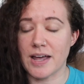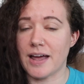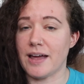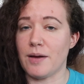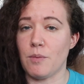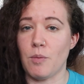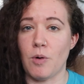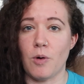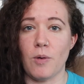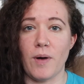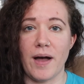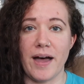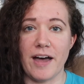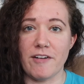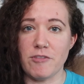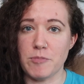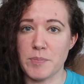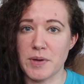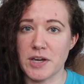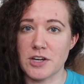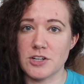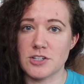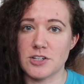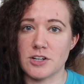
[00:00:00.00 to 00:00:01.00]
I won't have
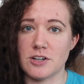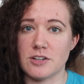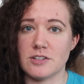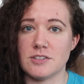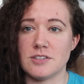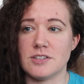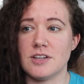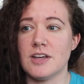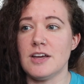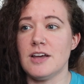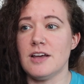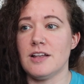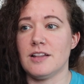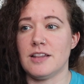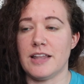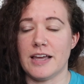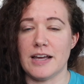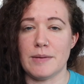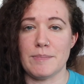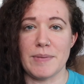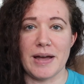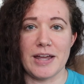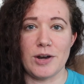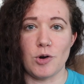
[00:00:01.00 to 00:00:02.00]
pictures
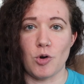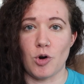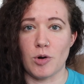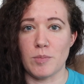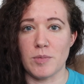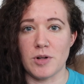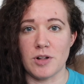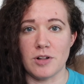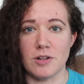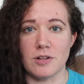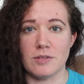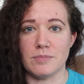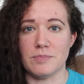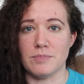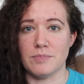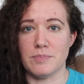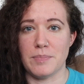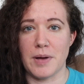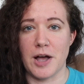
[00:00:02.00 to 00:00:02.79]
like my normal